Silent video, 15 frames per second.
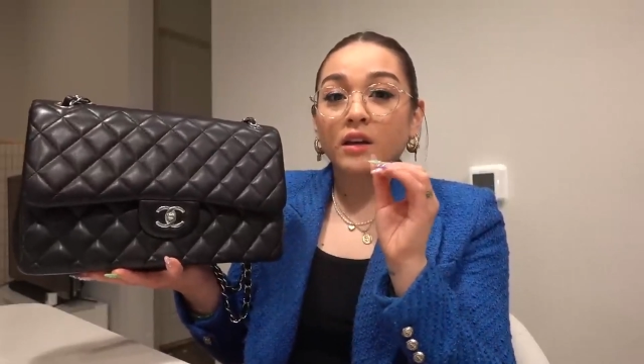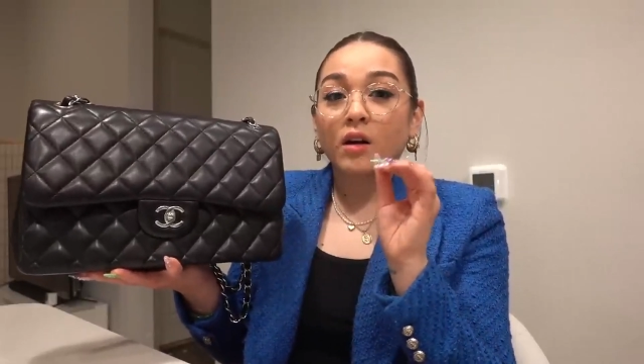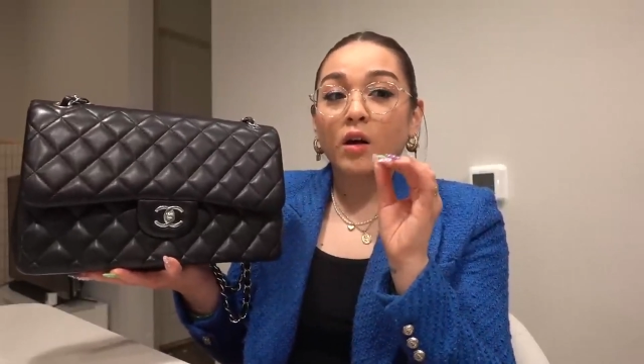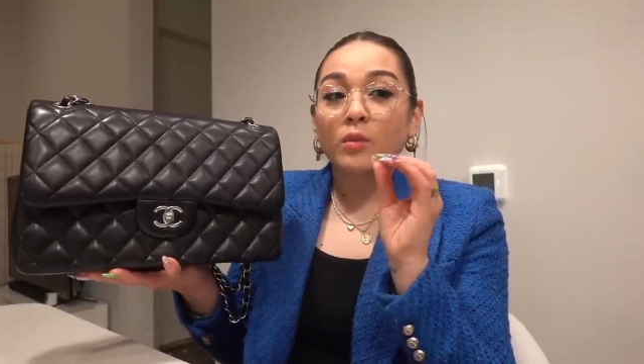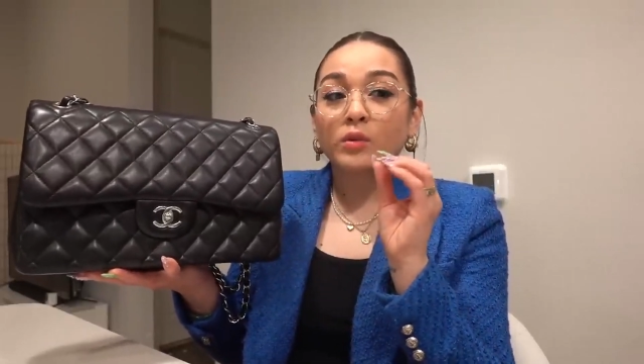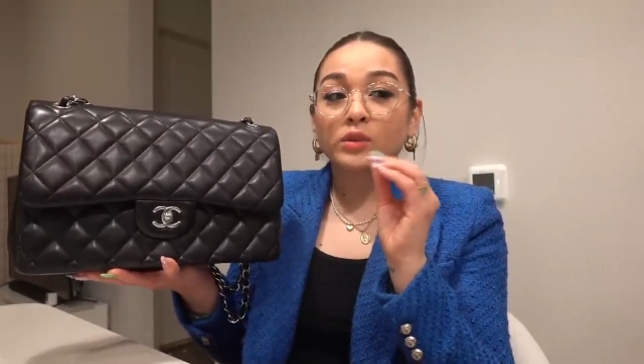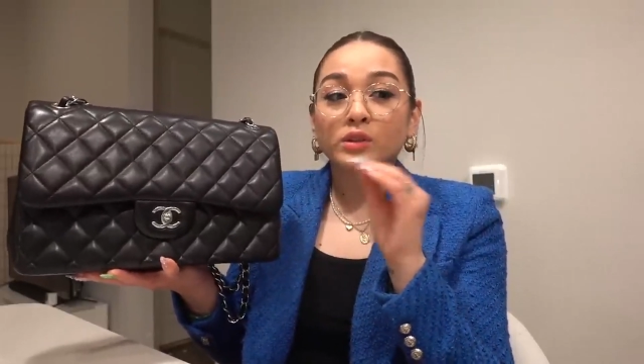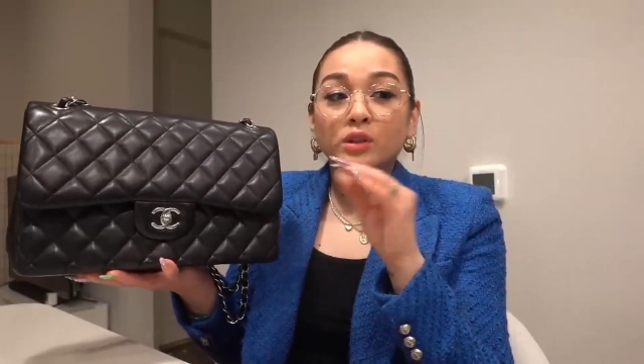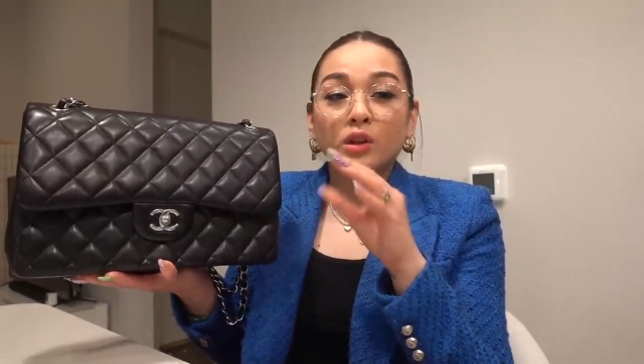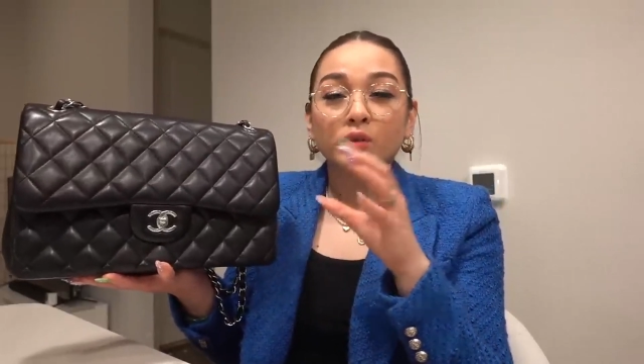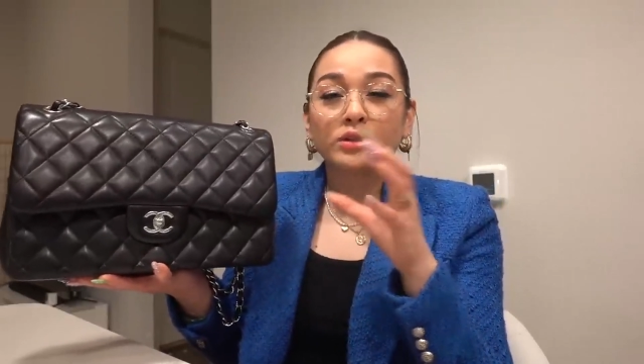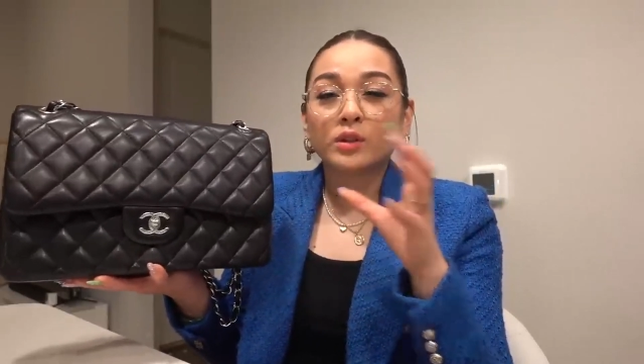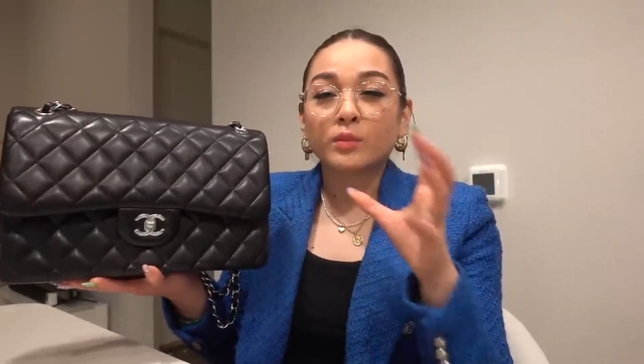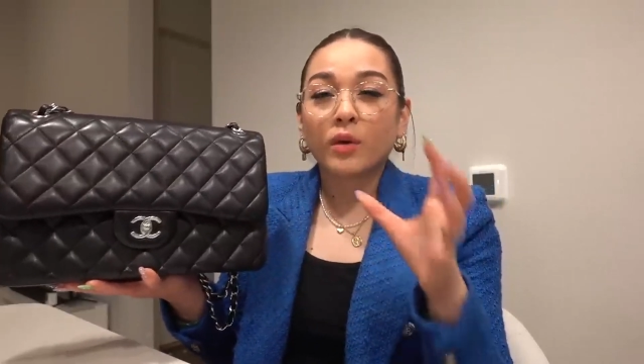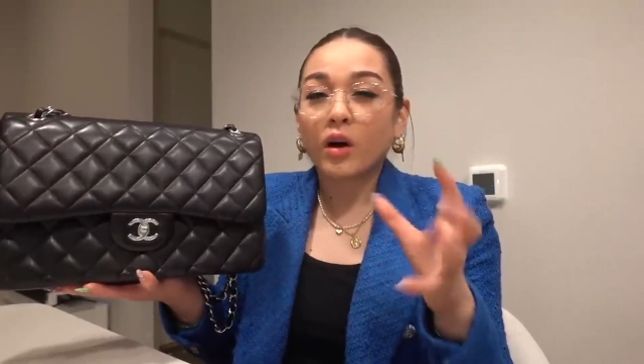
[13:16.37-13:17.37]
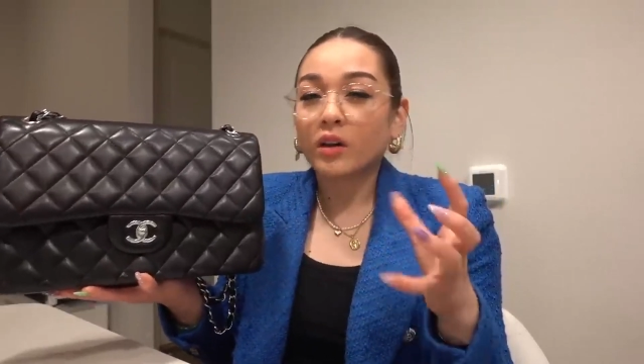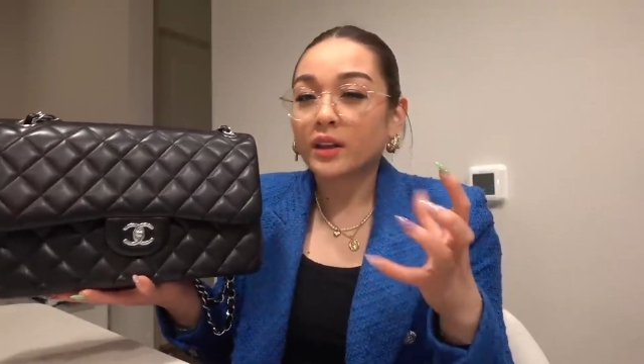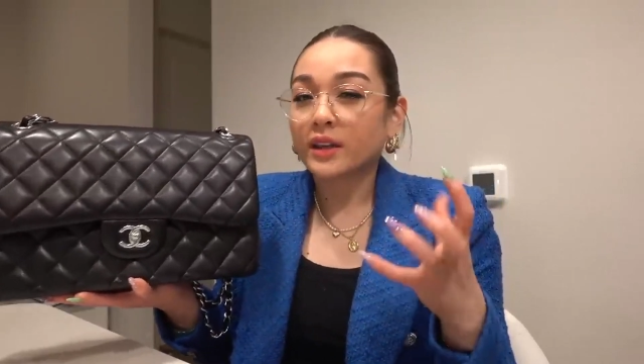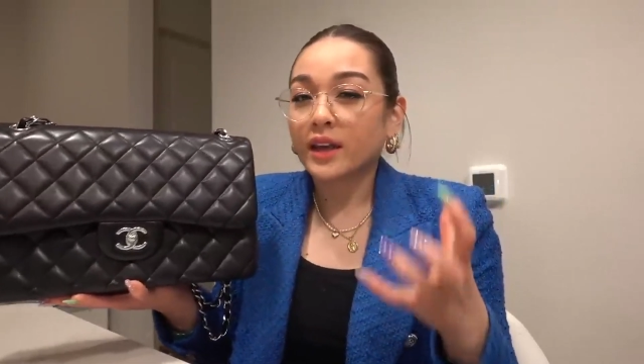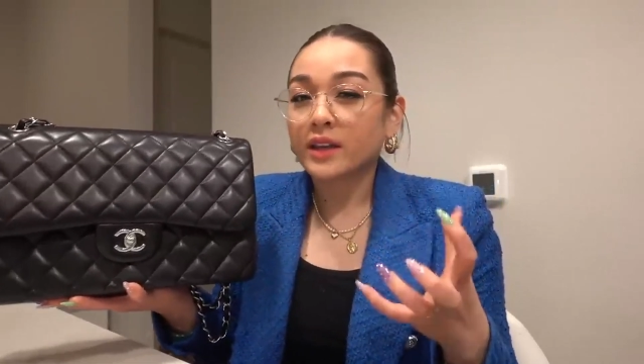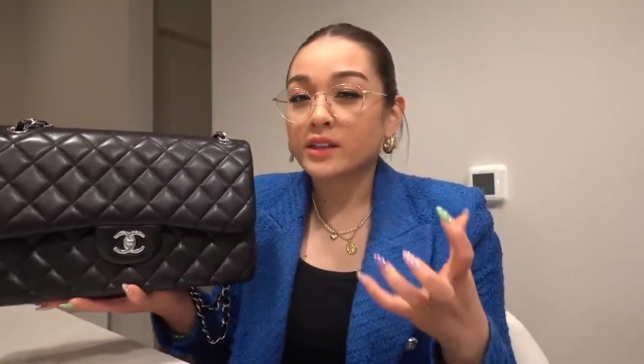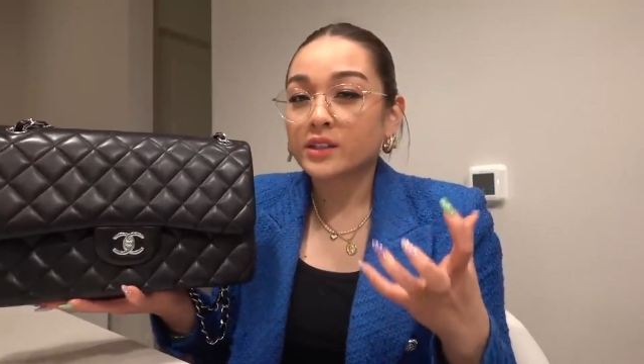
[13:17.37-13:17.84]
almost close to
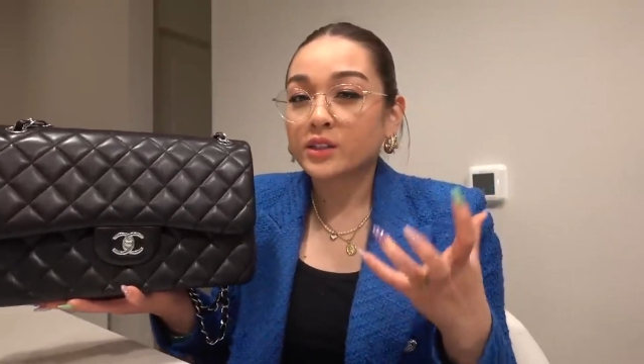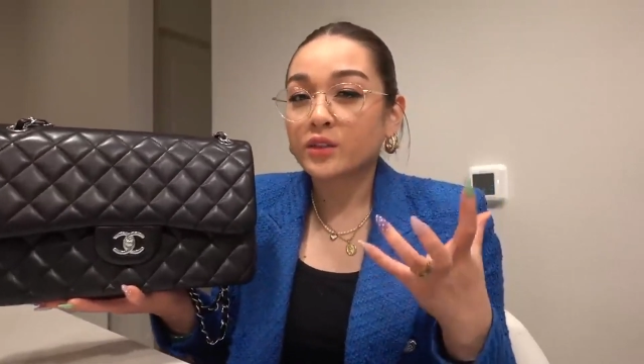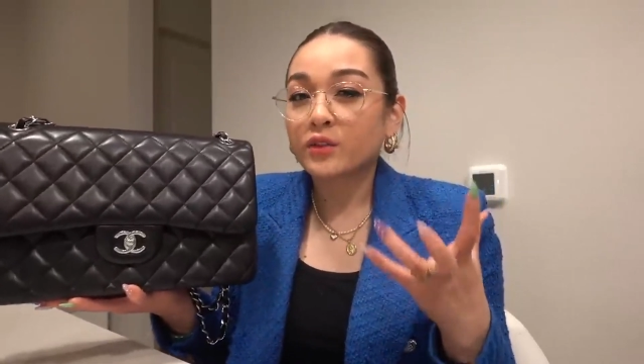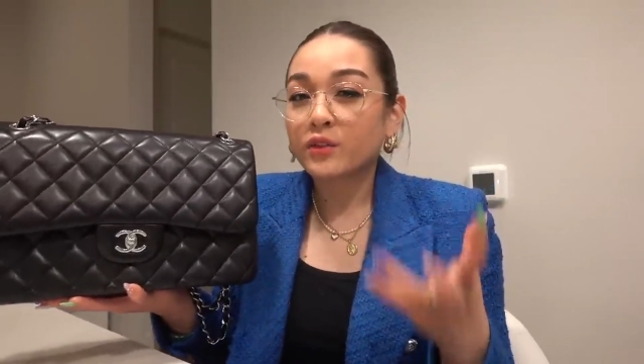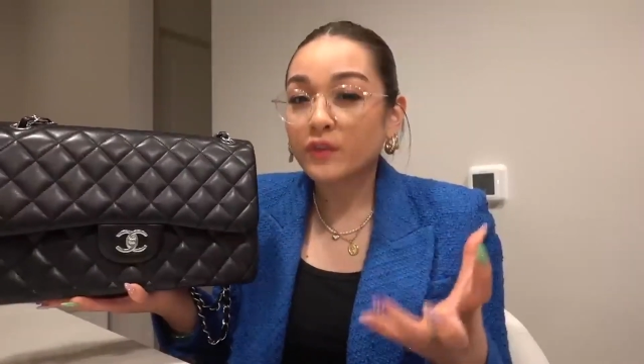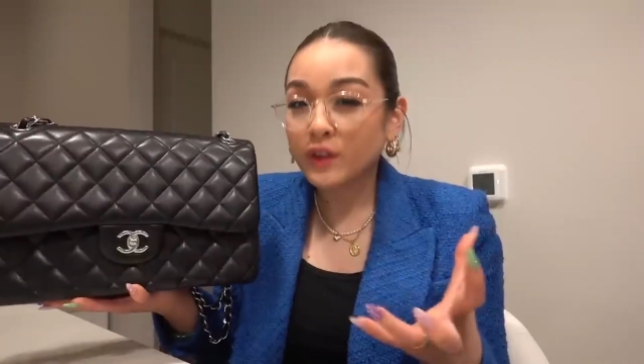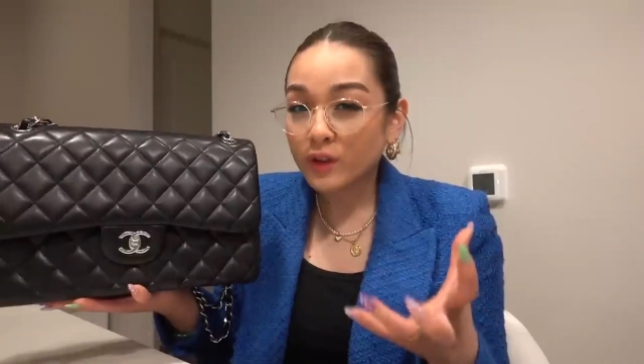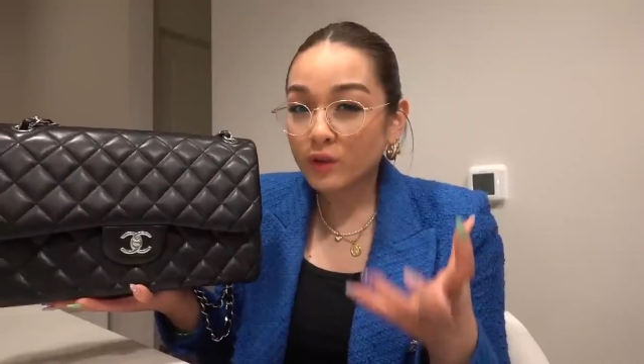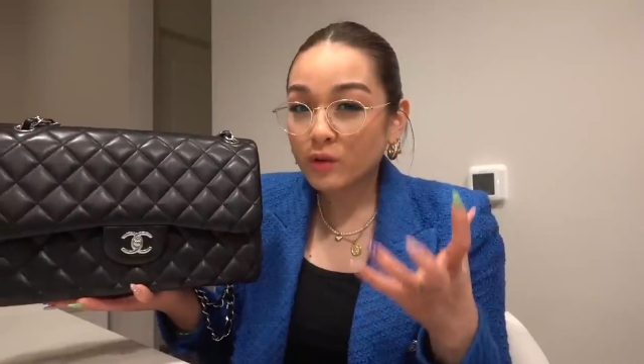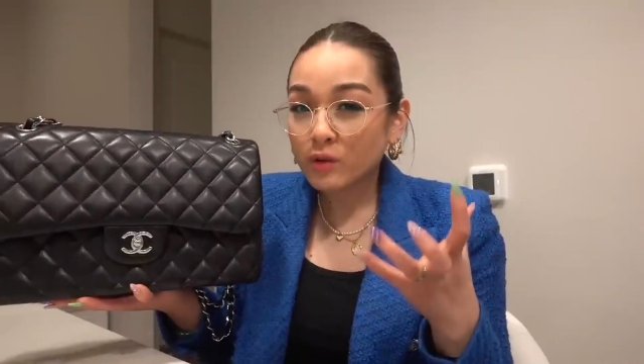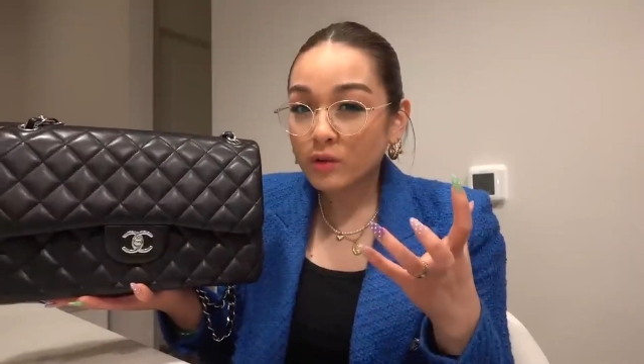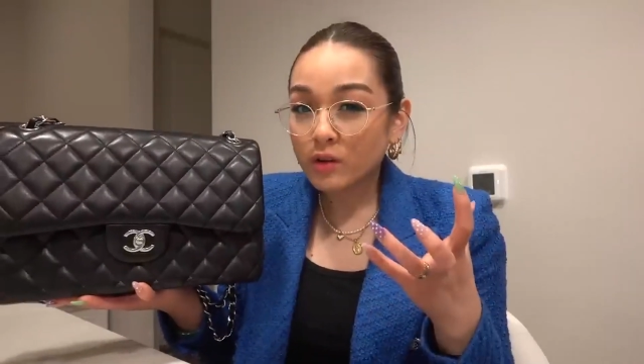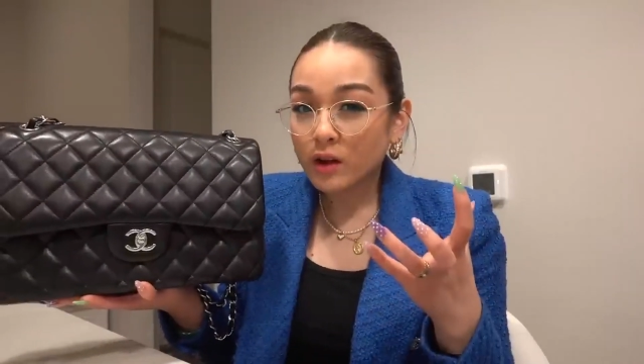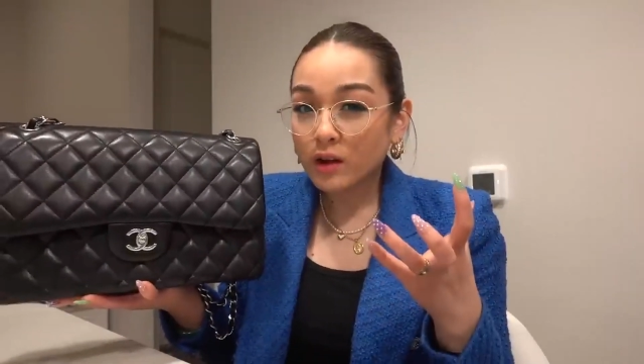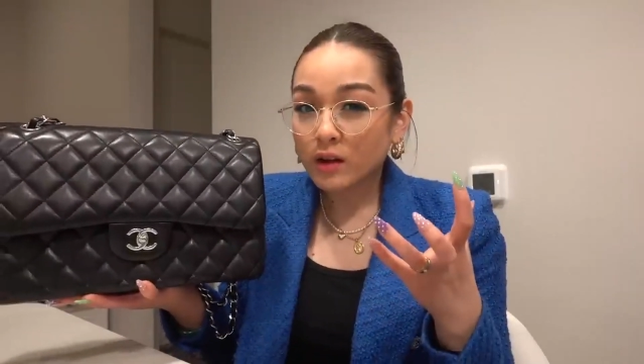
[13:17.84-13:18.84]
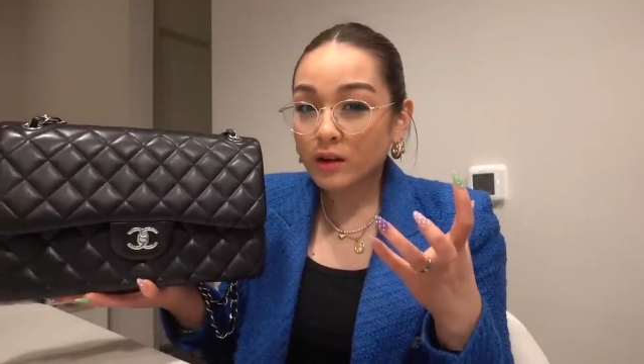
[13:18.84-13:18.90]
polyester feel.